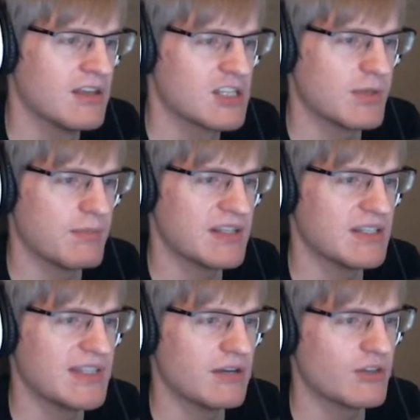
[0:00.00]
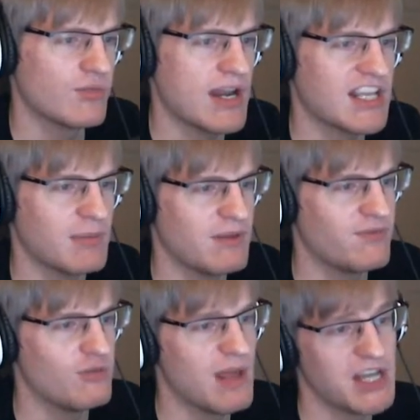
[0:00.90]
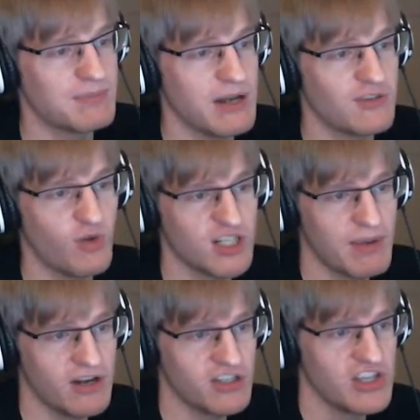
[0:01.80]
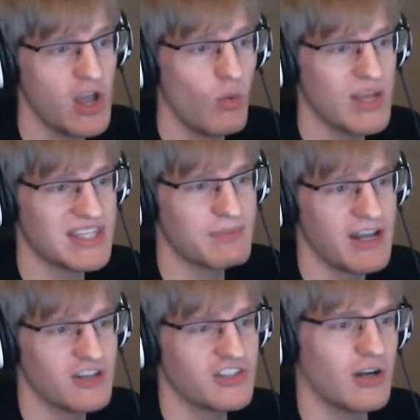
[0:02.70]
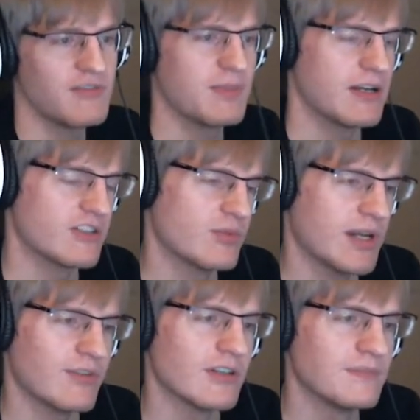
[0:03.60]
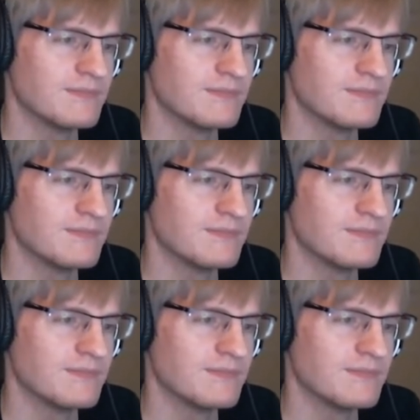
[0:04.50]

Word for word: Better bake sale down to the right. Come eat food made by spiders, for spiders, with spiders, or of spiders, whatever.